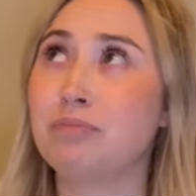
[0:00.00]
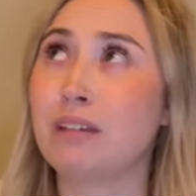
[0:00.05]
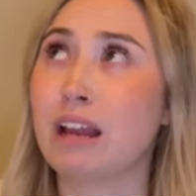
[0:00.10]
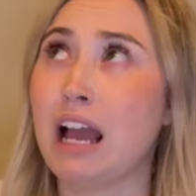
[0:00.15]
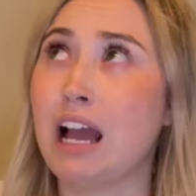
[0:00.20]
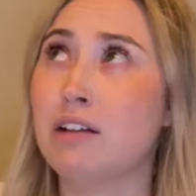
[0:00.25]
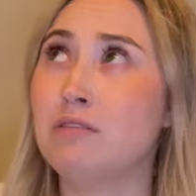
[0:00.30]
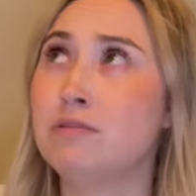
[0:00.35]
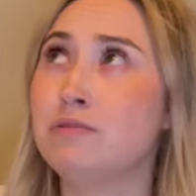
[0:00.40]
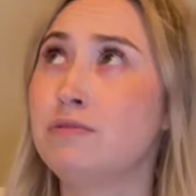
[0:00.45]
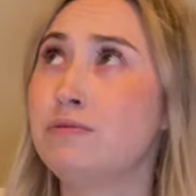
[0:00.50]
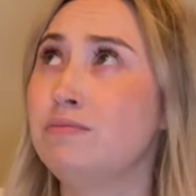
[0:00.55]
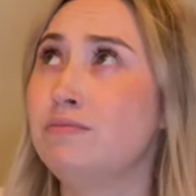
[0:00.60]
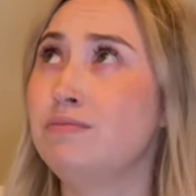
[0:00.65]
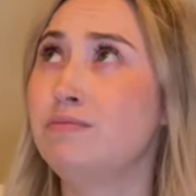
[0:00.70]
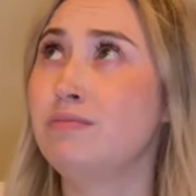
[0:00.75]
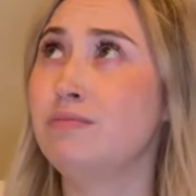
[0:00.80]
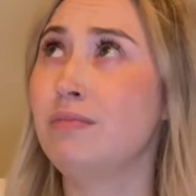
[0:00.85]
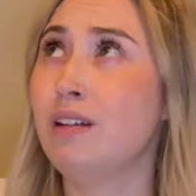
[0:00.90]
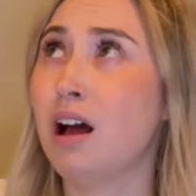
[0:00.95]
have,
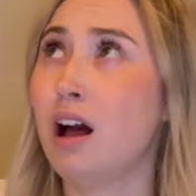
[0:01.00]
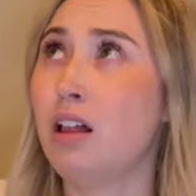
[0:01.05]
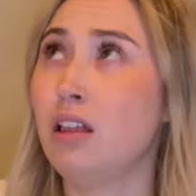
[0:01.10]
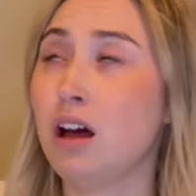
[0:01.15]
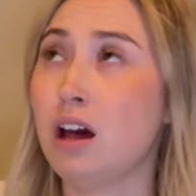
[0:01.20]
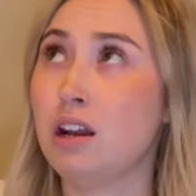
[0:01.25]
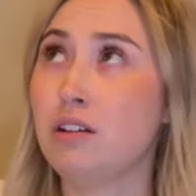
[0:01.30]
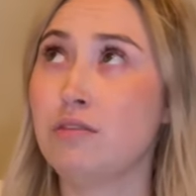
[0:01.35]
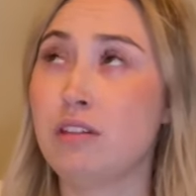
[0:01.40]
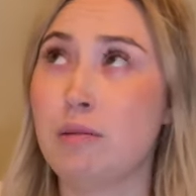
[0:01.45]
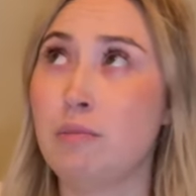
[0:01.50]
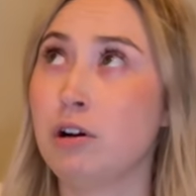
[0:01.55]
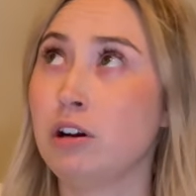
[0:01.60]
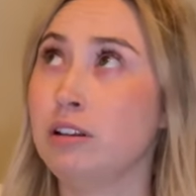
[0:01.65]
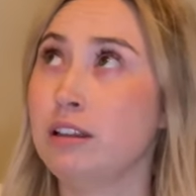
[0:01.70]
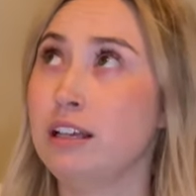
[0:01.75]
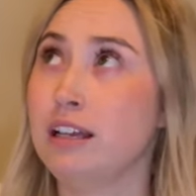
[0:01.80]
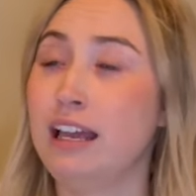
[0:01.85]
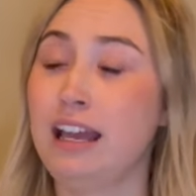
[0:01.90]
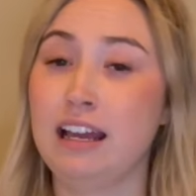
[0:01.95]
a lot of them are
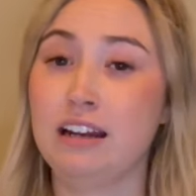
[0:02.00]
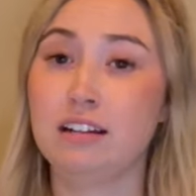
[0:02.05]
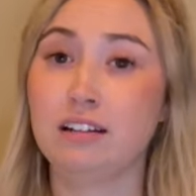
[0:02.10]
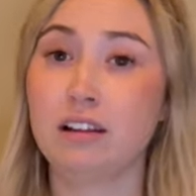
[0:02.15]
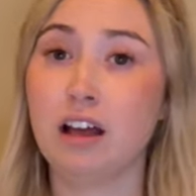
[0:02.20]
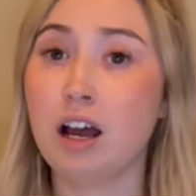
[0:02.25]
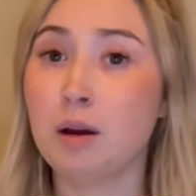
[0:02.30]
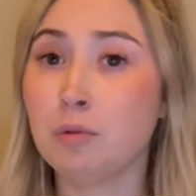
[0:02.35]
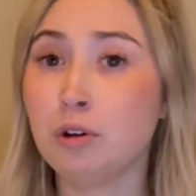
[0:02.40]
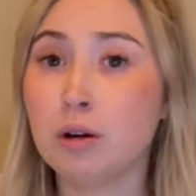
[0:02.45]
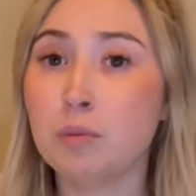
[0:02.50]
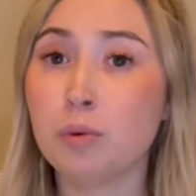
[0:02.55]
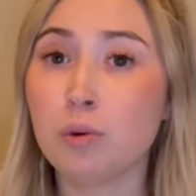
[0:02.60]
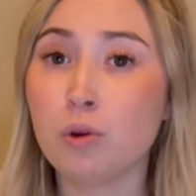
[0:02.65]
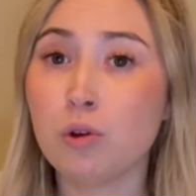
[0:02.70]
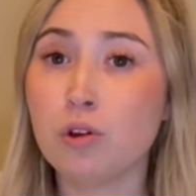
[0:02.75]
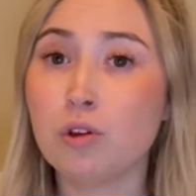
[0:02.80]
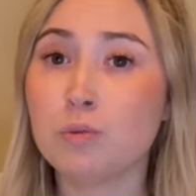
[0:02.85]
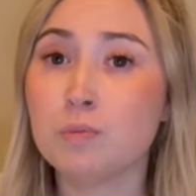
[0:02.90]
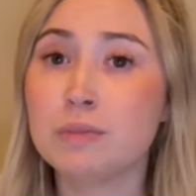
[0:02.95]
the candelabra
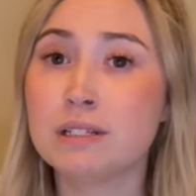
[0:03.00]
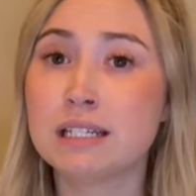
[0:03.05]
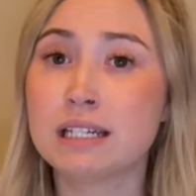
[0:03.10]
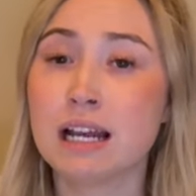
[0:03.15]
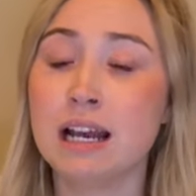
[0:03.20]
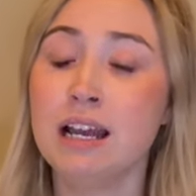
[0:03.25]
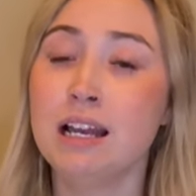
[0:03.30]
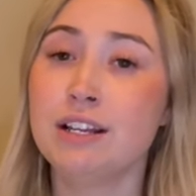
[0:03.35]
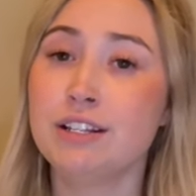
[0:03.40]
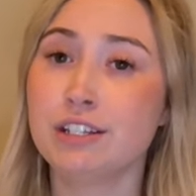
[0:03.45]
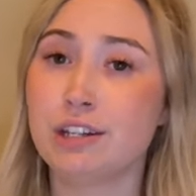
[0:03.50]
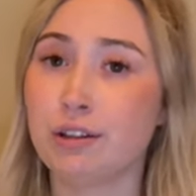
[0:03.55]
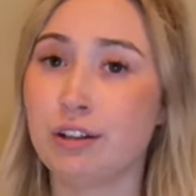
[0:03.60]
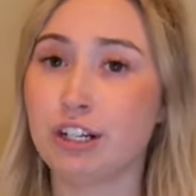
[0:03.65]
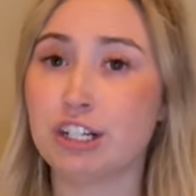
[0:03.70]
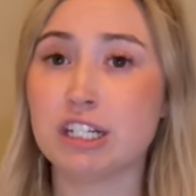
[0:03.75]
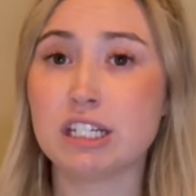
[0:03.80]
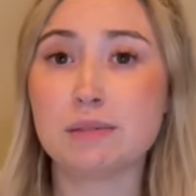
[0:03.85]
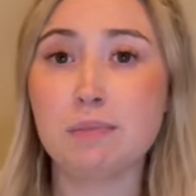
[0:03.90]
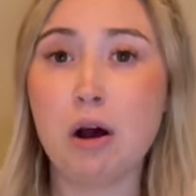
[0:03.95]
bulbs, so they're
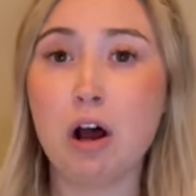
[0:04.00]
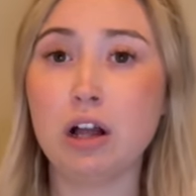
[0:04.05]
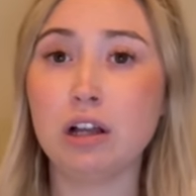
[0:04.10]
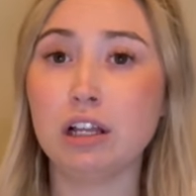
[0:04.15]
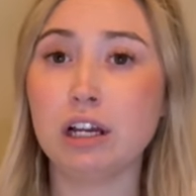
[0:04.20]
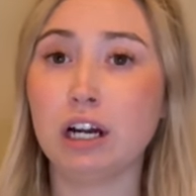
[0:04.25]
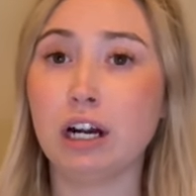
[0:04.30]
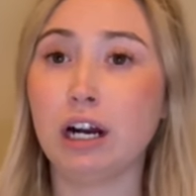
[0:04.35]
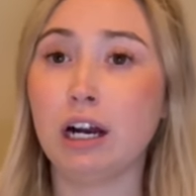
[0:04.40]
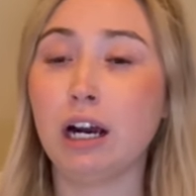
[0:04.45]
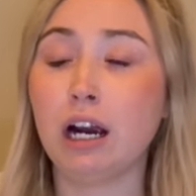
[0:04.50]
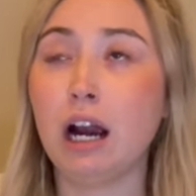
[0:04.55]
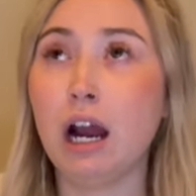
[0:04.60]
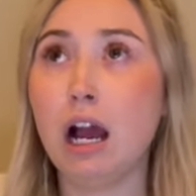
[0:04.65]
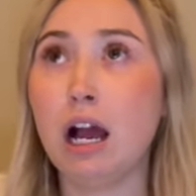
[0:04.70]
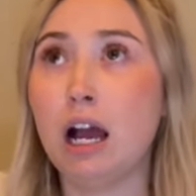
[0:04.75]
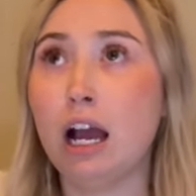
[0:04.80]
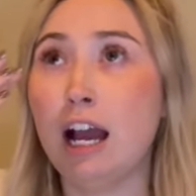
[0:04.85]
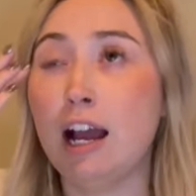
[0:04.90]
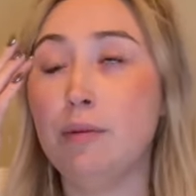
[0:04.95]
smaller.
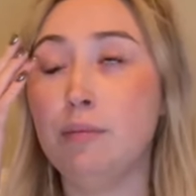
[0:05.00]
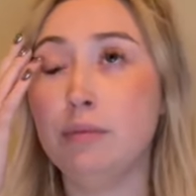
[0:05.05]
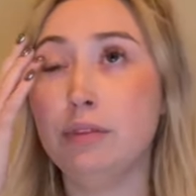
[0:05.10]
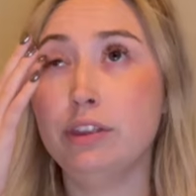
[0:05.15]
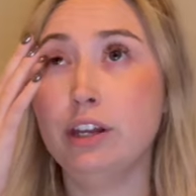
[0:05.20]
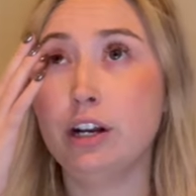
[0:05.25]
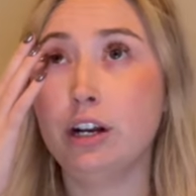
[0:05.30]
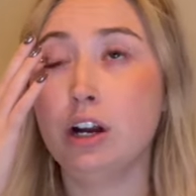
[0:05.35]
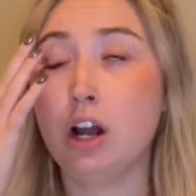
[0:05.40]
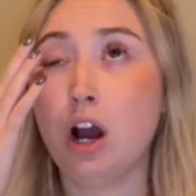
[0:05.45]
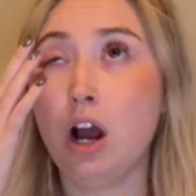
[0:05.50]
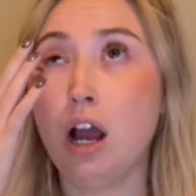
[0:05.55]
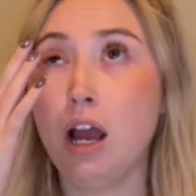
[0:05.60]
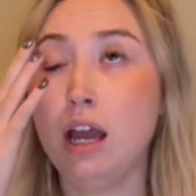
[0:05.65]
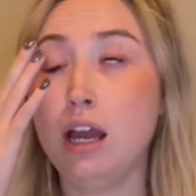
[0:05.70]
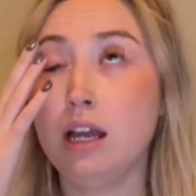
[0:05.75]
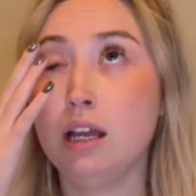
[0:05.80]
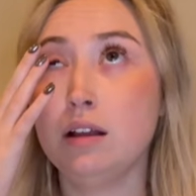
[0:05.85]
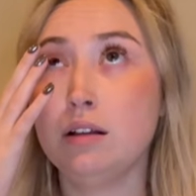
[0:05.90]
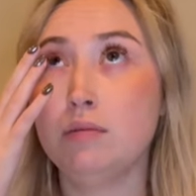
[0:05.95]
They're
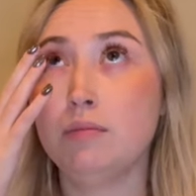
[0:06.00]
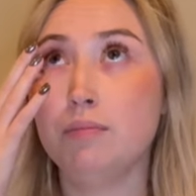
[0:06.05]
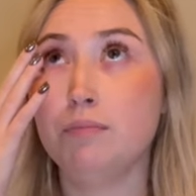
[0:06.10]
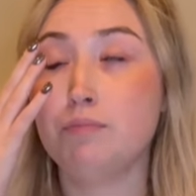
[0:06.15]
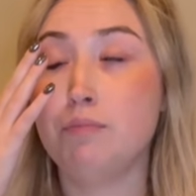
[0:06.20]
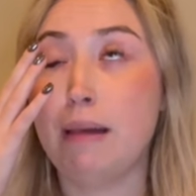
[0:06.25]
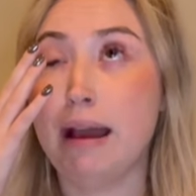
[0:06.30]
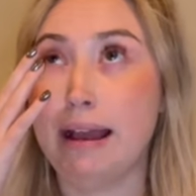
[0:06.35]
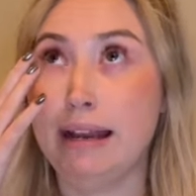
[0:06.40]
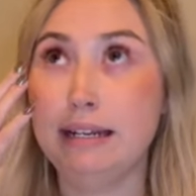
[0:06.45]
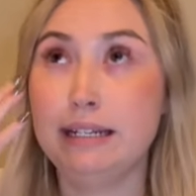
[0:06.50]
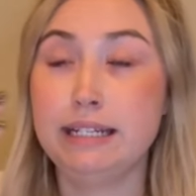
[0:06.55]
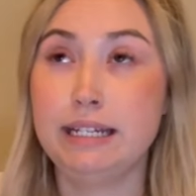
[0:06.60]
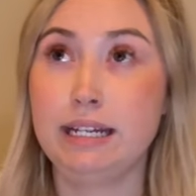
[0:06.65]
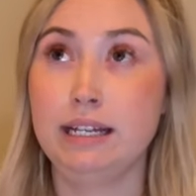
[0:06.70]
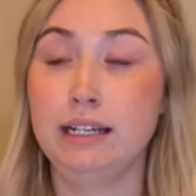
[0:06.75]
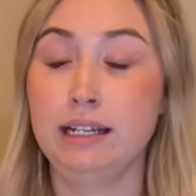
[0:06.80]
not meant